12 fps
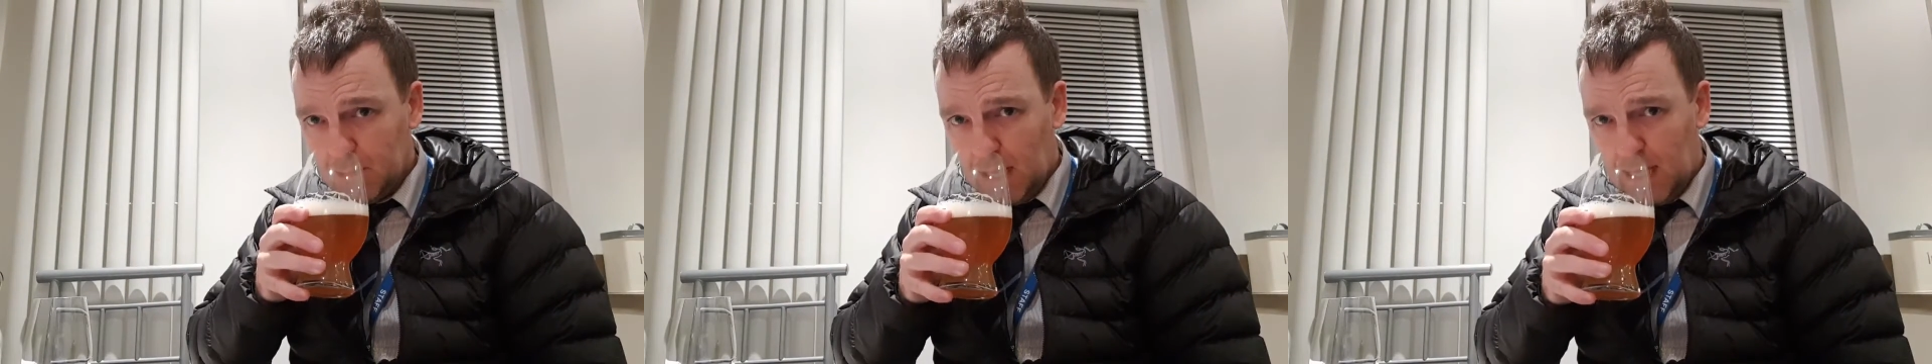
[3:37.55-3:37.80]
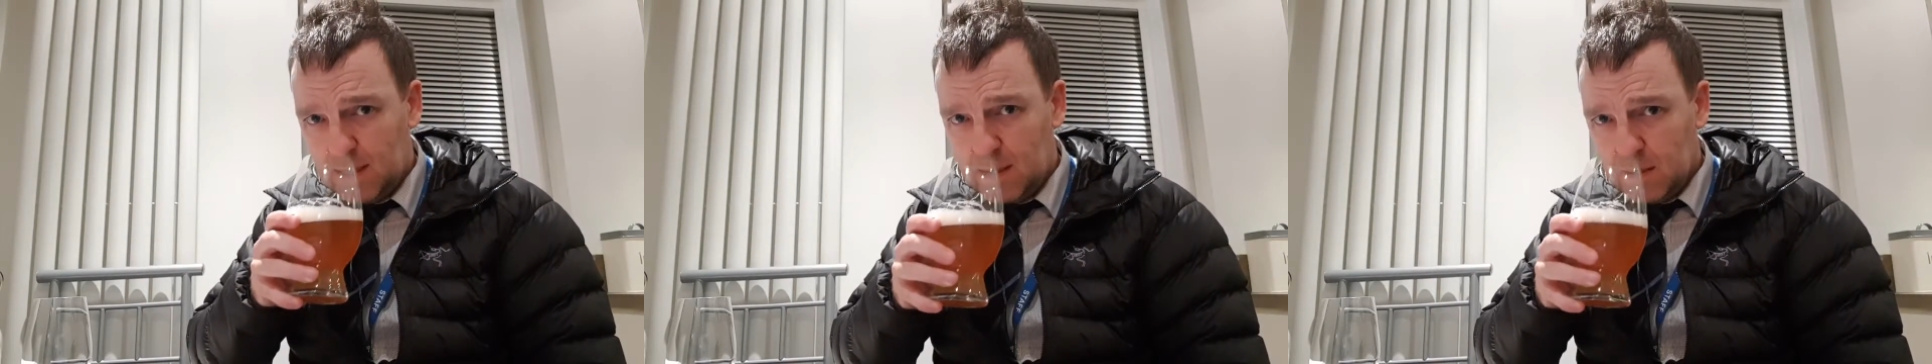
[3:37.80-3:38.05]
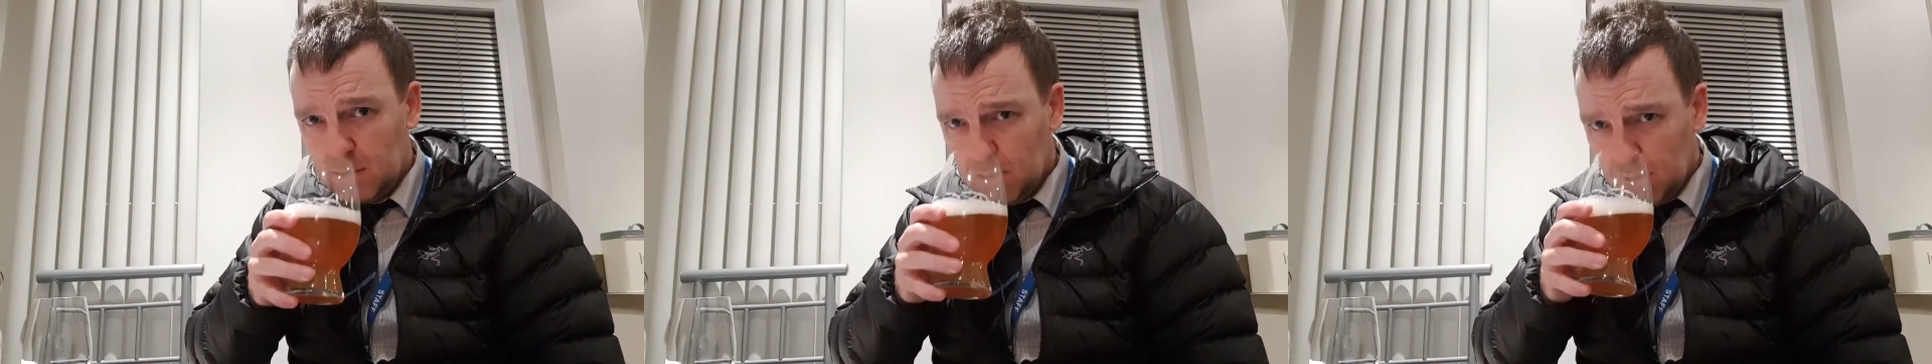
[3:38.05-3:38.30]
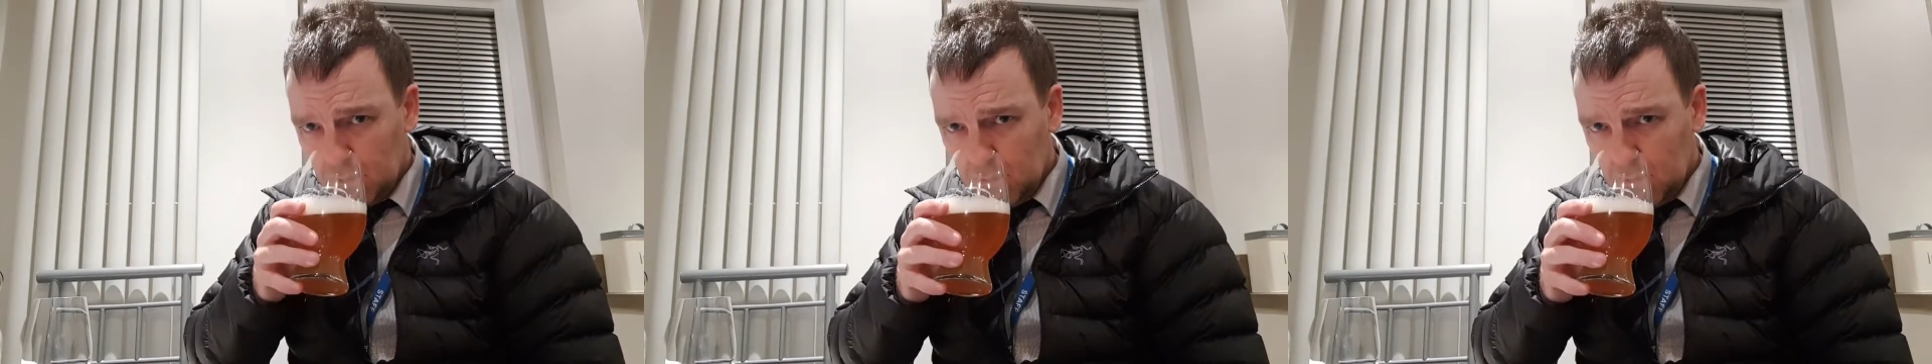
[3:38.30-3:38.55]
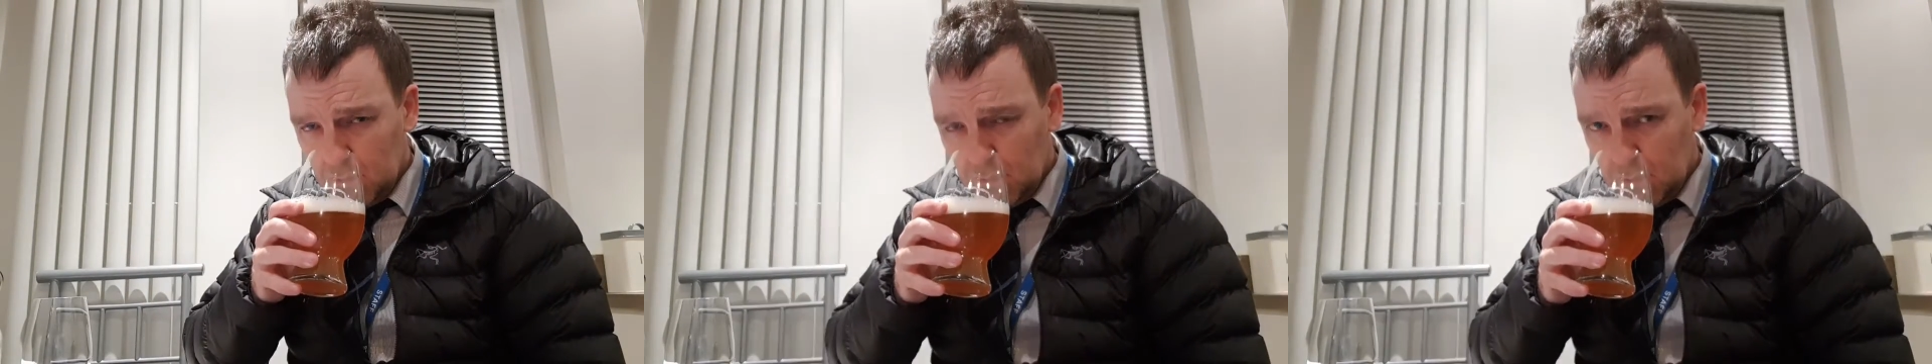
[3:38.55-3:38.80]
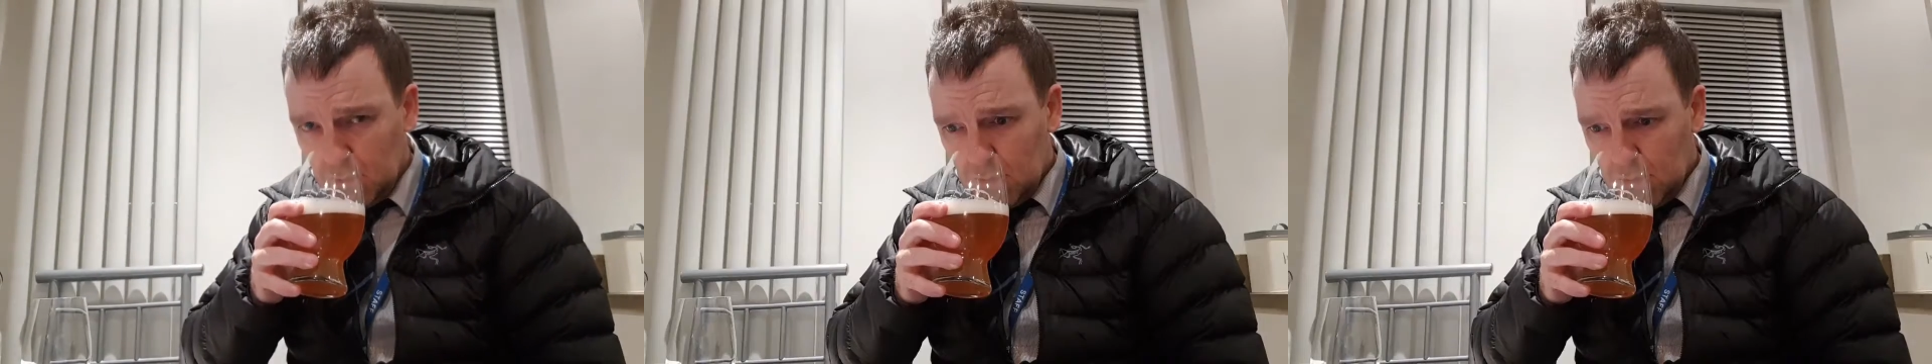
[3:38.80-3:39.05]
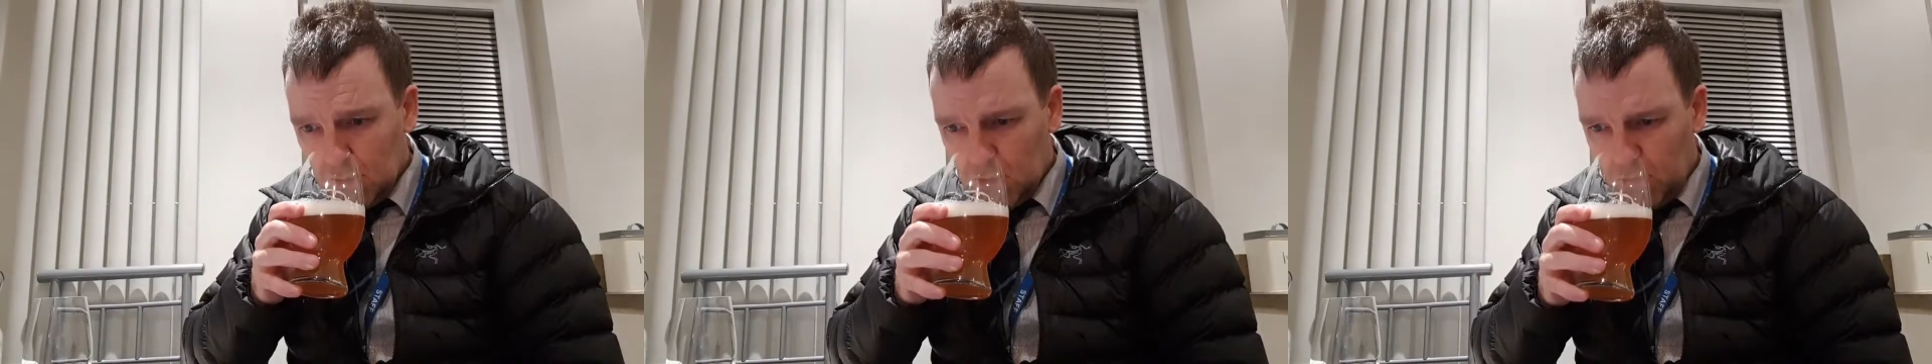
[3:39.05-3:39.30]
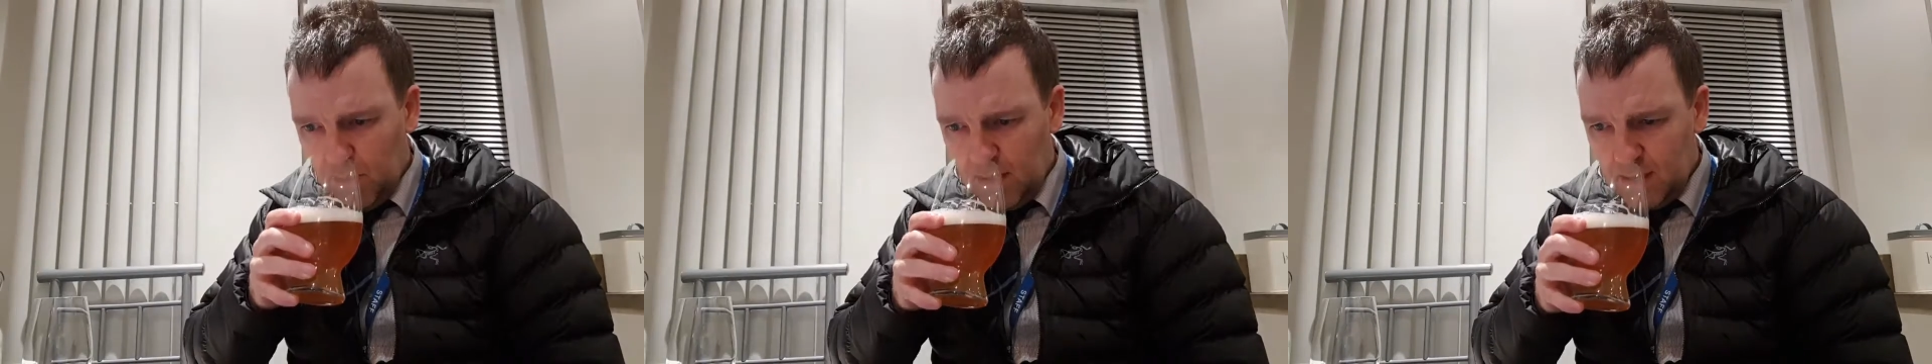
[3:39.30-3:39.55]
and there's
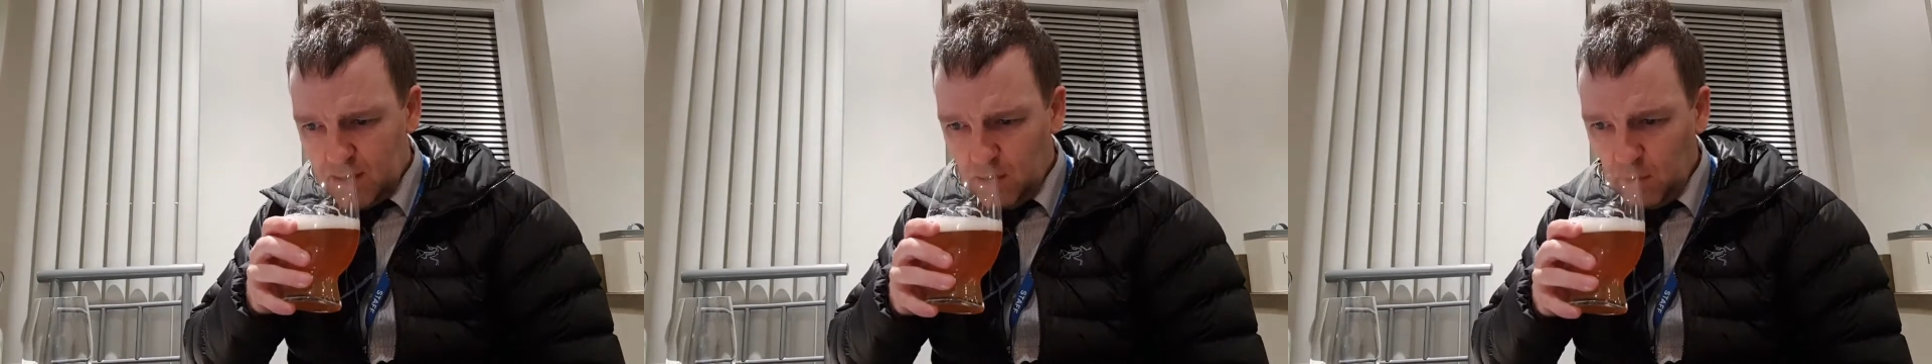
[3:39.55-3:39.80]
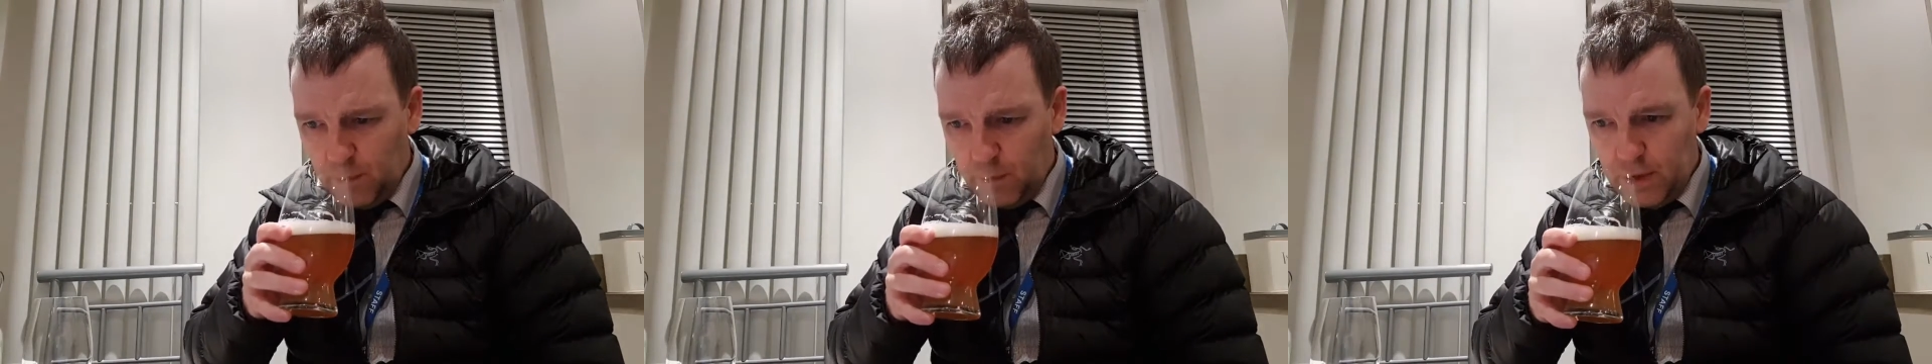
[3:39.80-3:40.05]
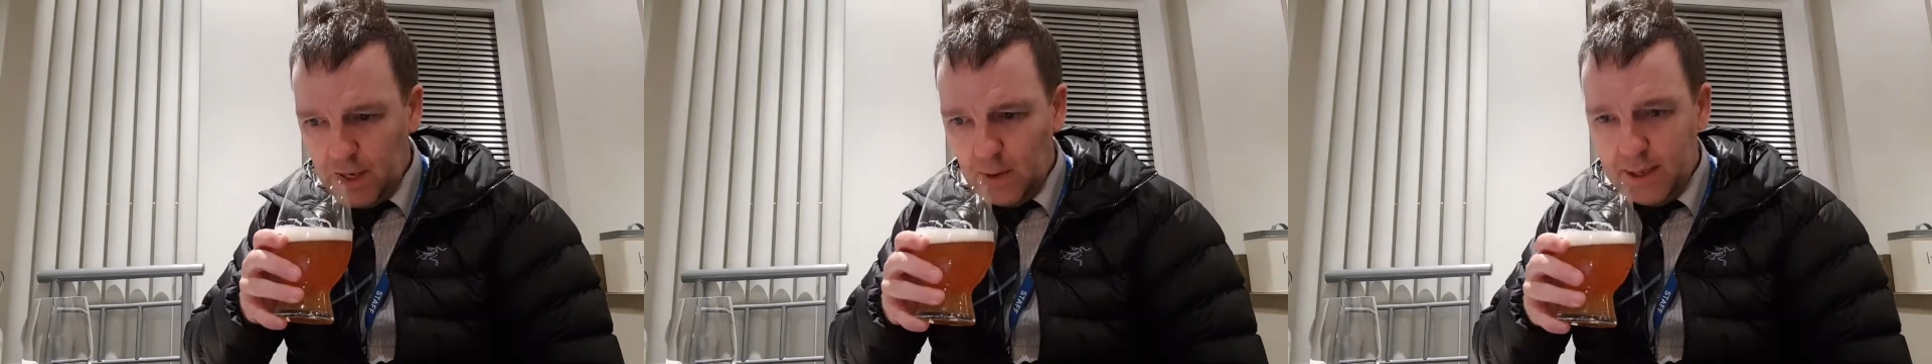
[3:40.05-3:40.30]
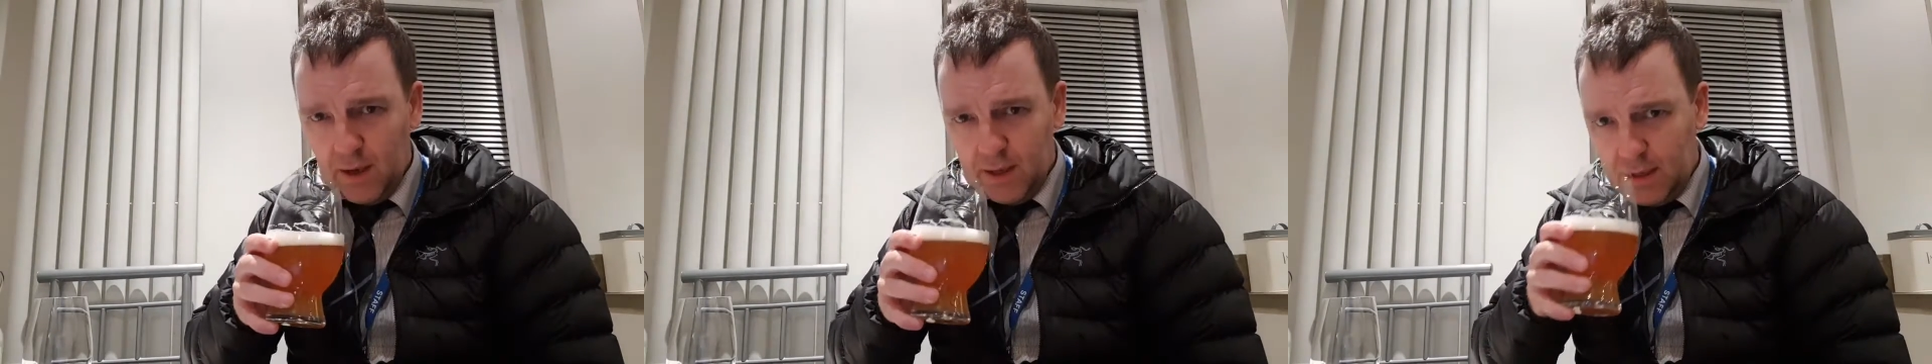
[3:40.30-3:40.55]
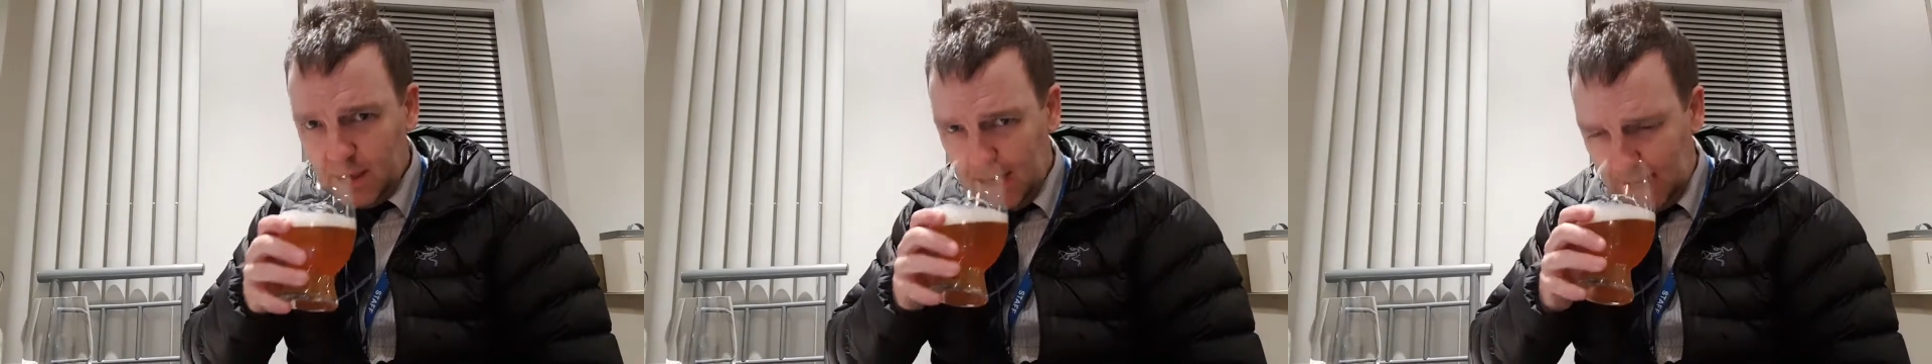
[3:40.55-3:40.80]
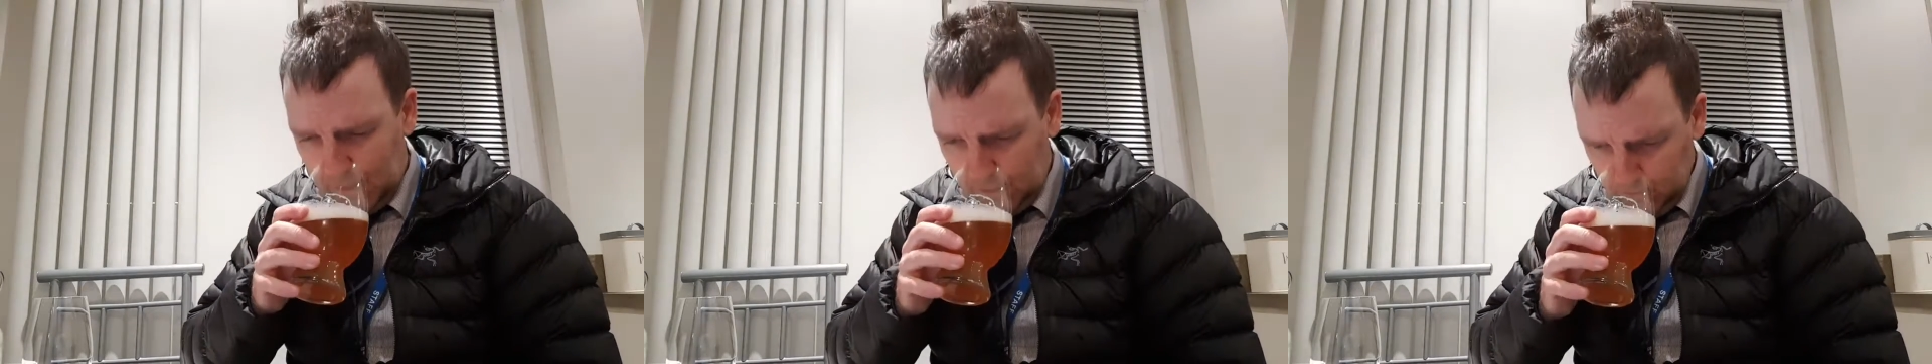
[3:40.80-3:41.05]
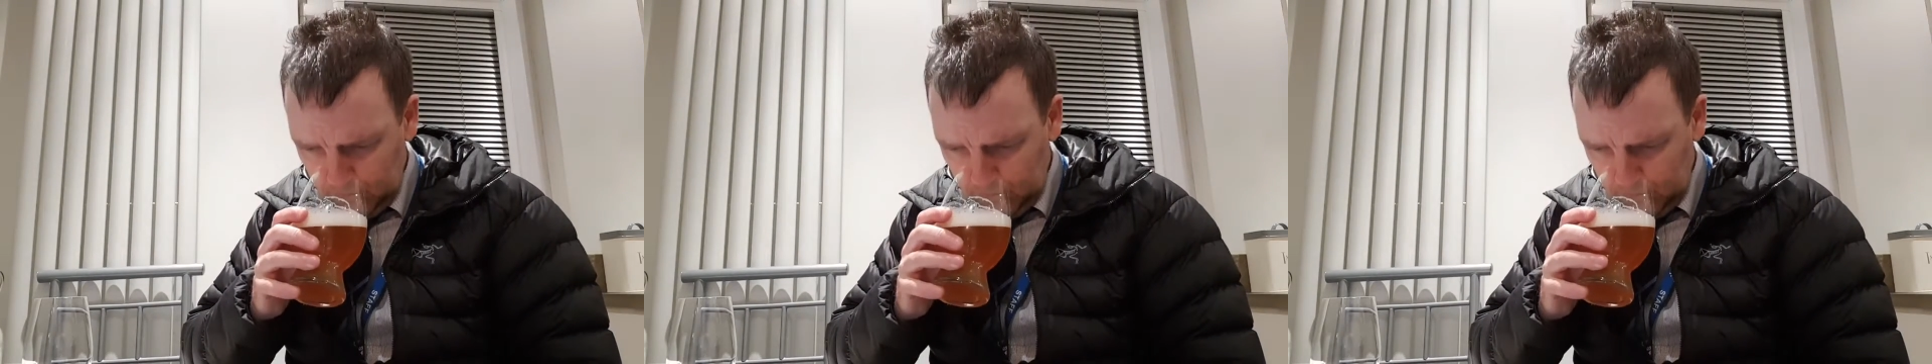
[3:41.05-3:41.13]
something sulphury going on in there.